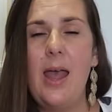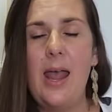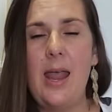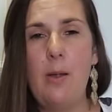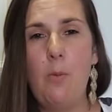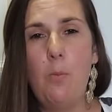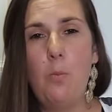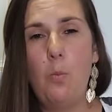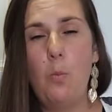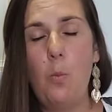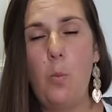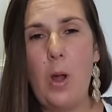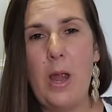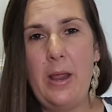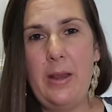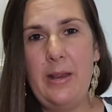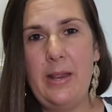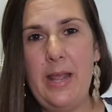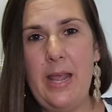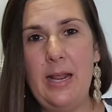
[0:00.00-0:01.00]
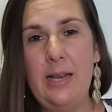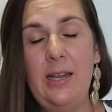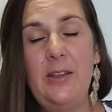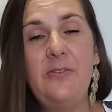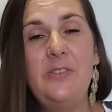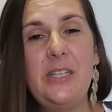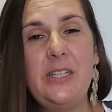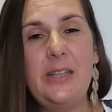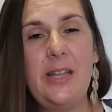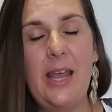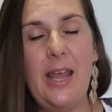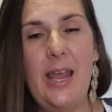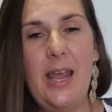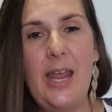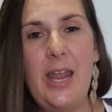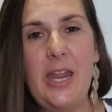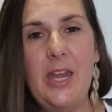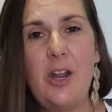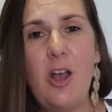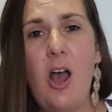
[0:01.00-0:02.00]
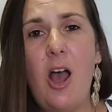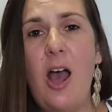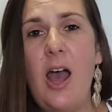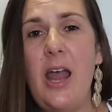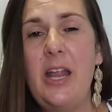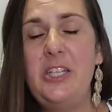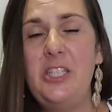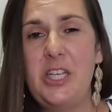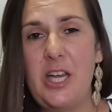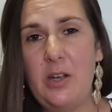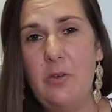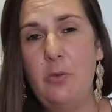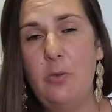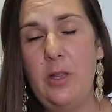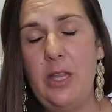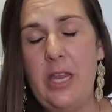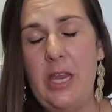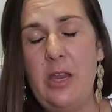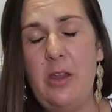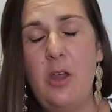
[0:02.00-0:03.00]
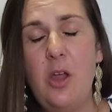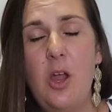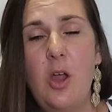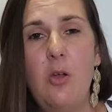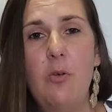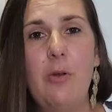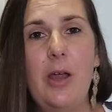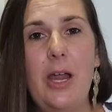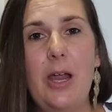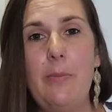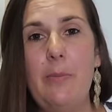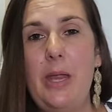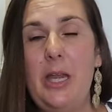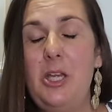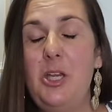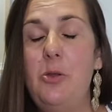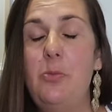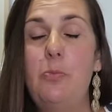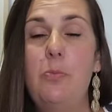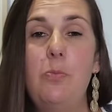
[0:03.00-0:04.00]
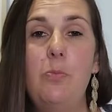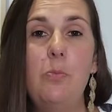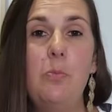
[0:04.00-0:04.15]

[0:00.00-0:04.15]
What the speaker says: And when they're lifting their head, I generally recommend you